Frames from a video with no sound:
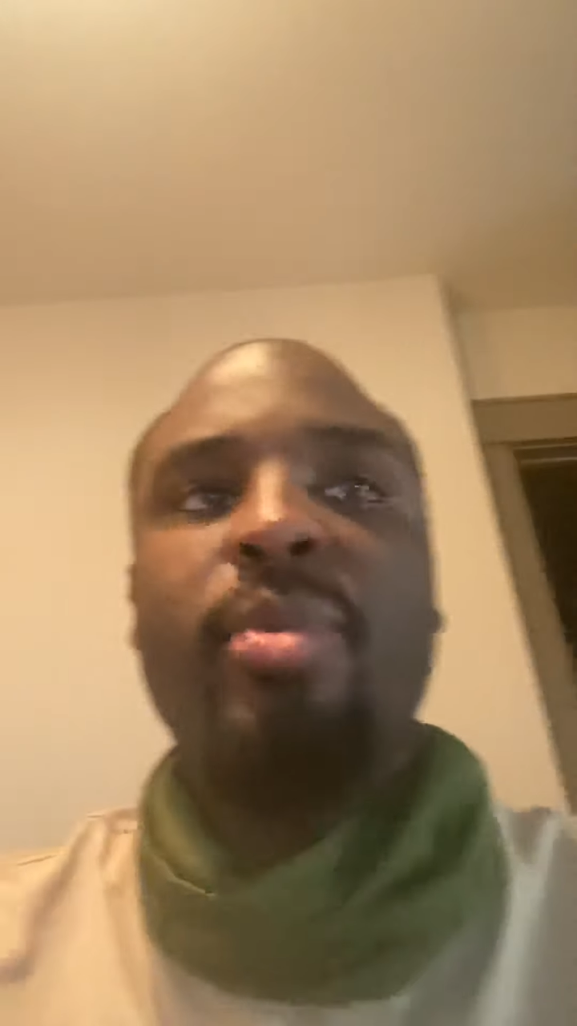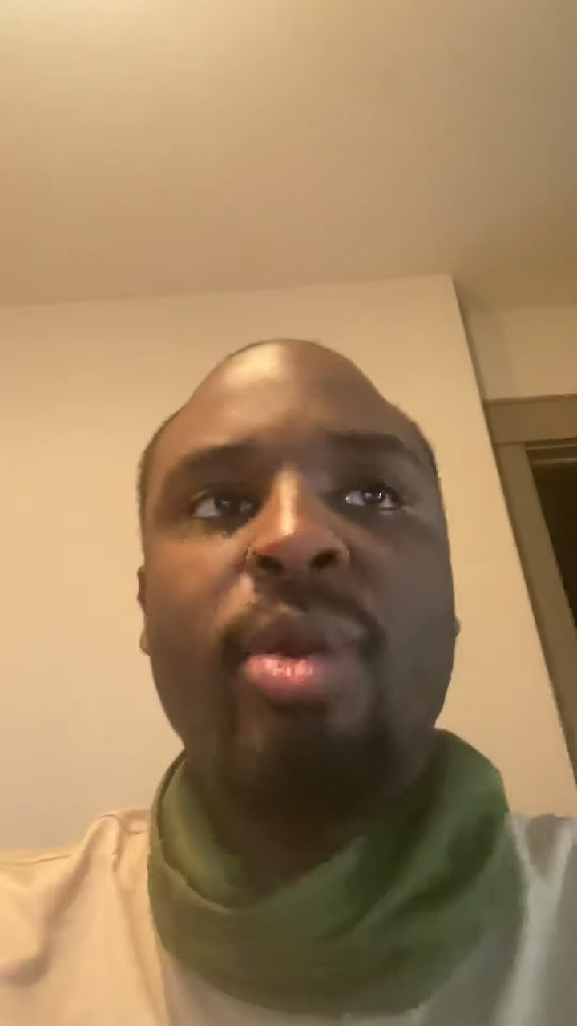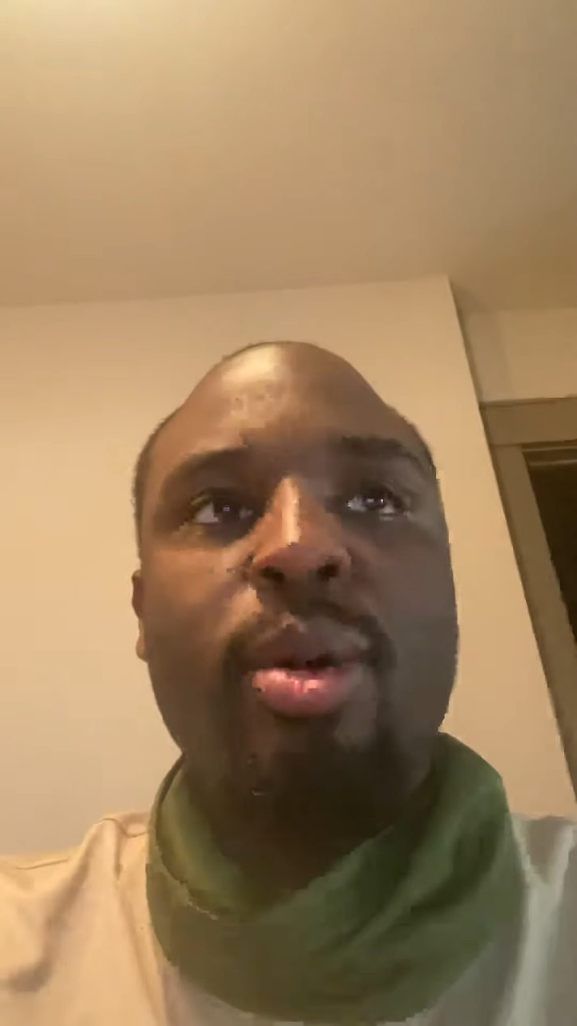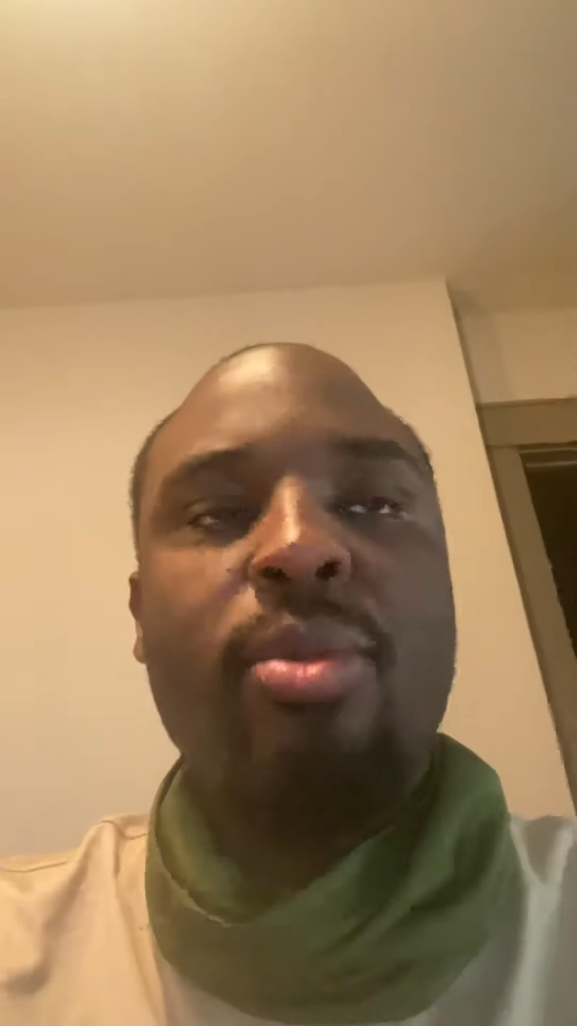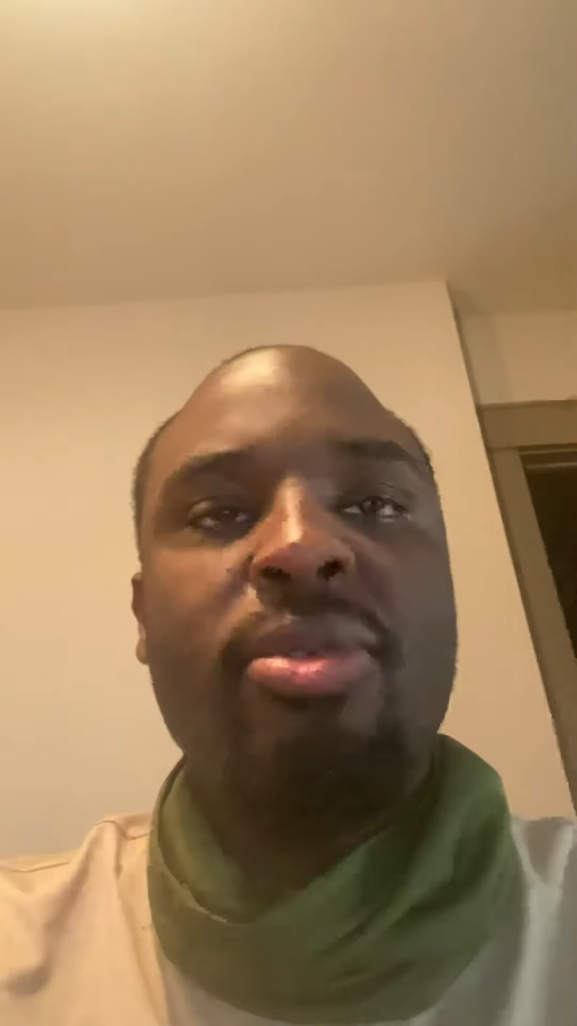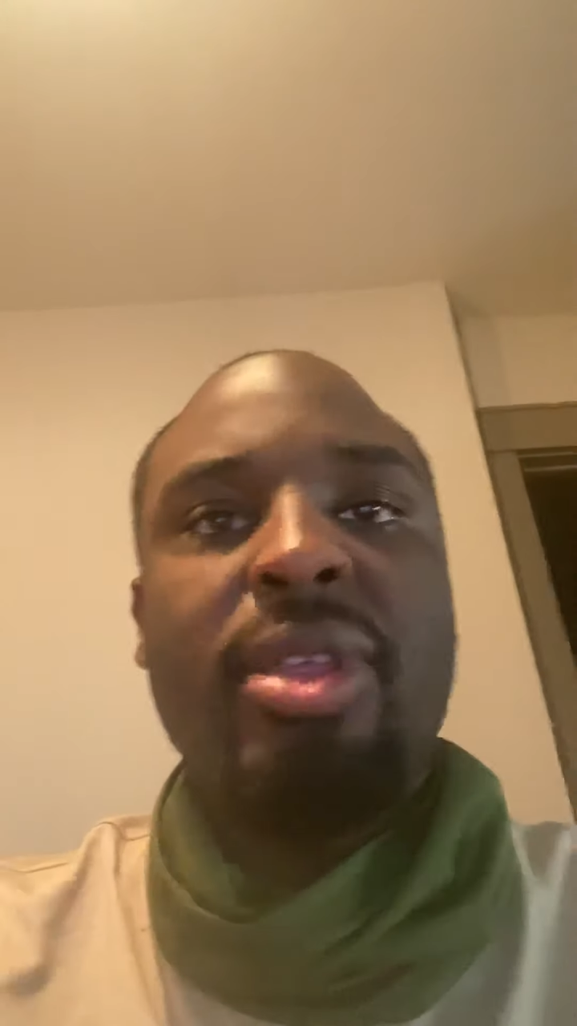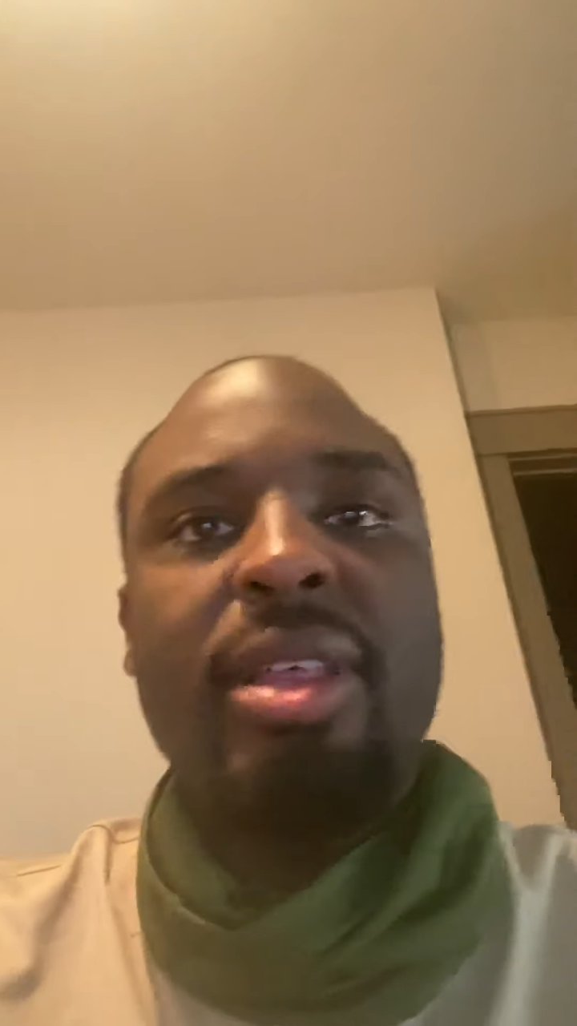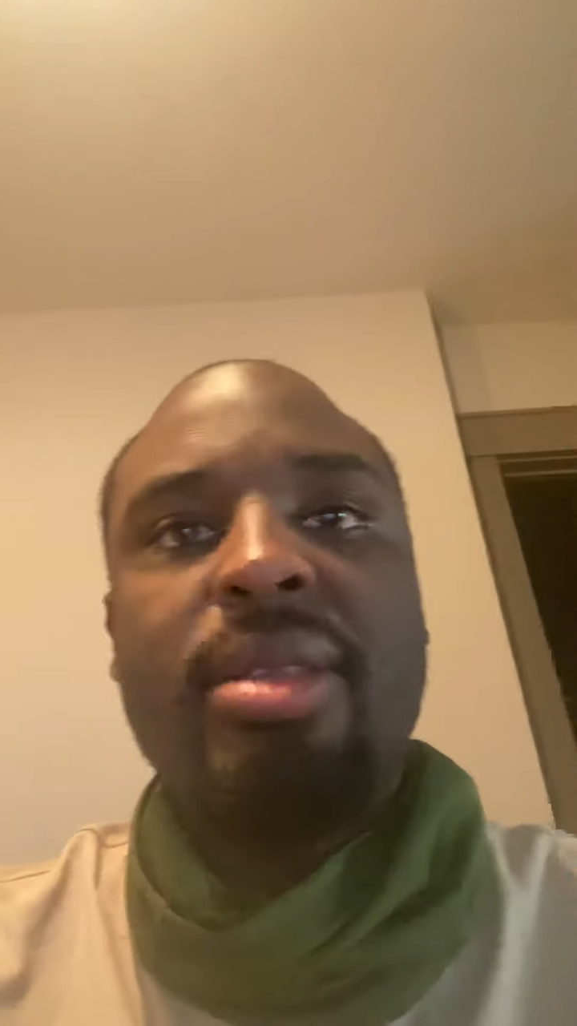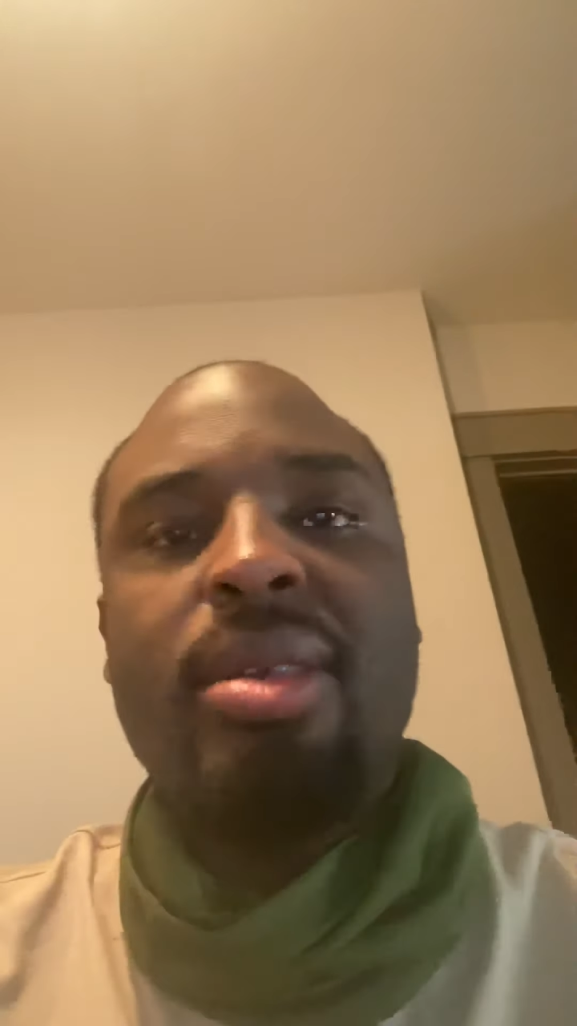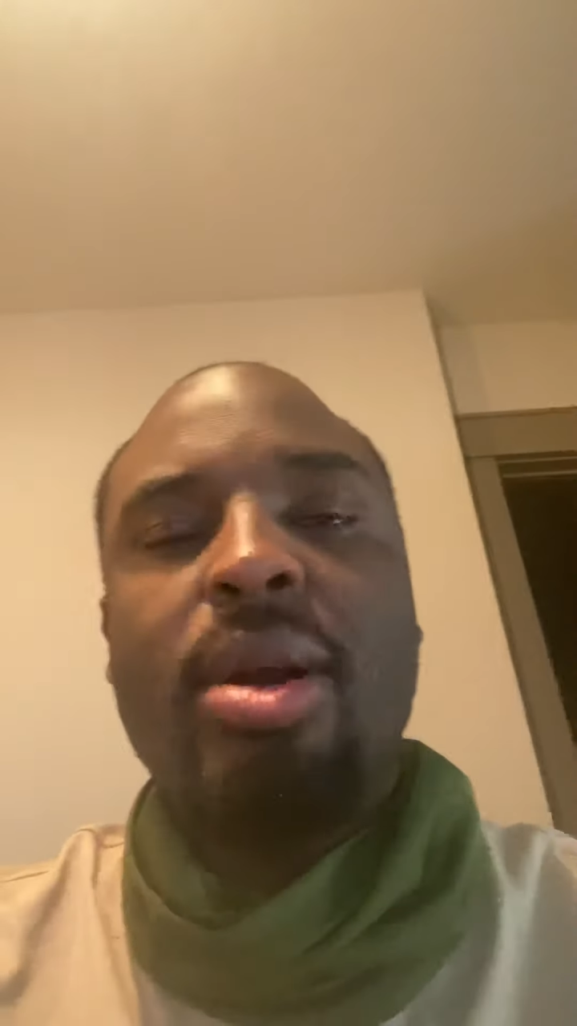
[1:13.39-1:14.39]
Hopefully
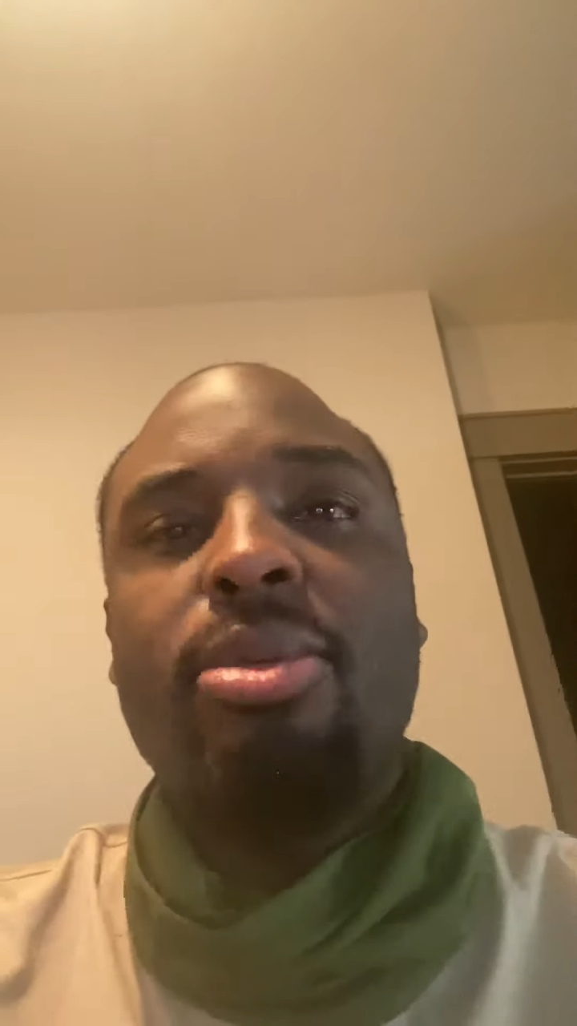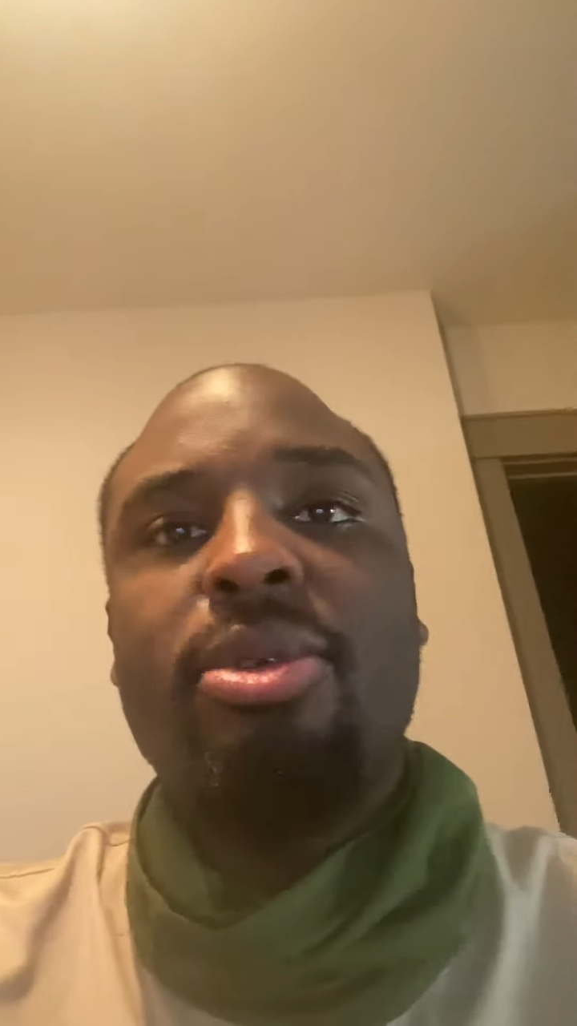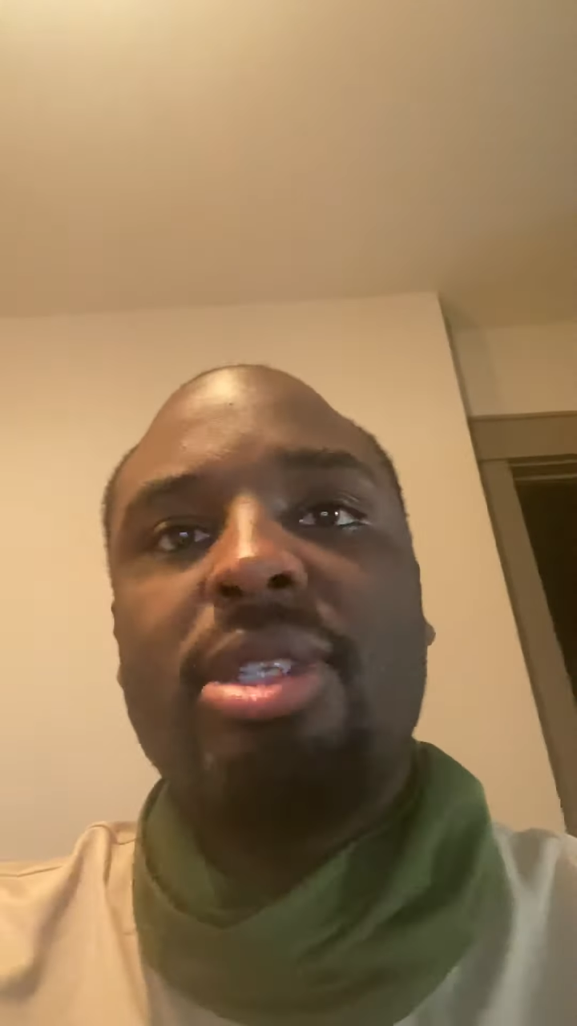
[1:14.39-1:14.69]
that's helpful